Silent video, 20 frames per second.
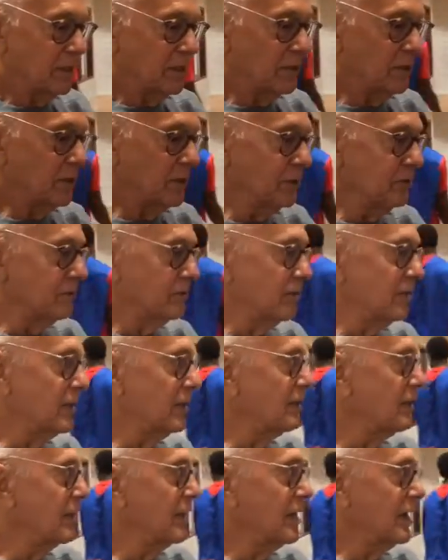You know, he's
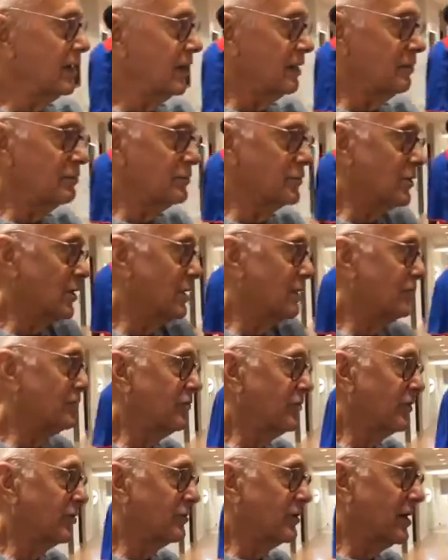another guy. I'm trying to
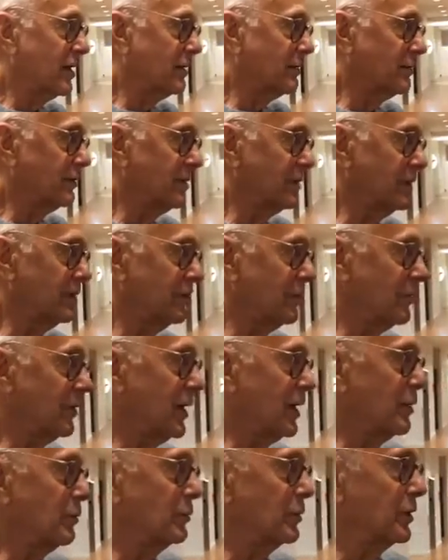figure out, you know,
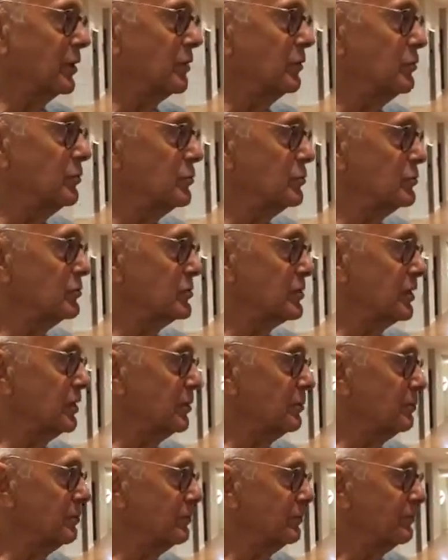how we can use
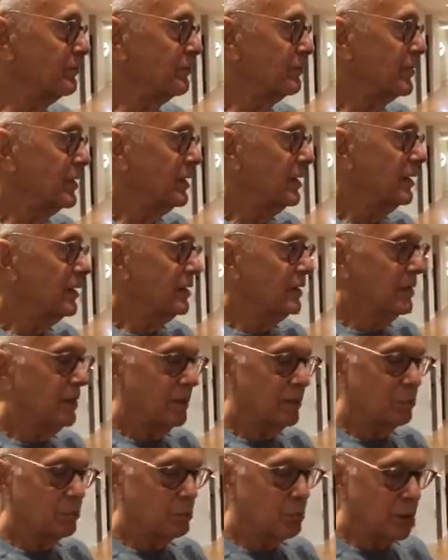him.
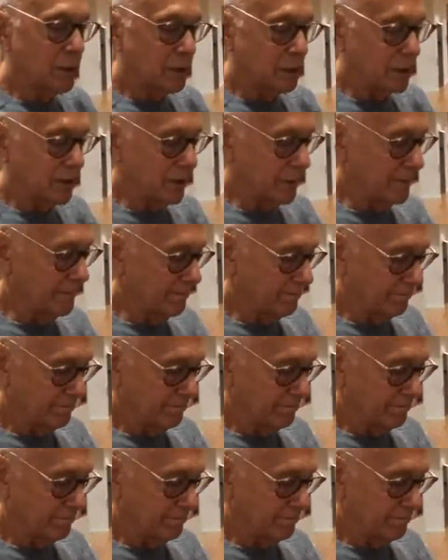But uh,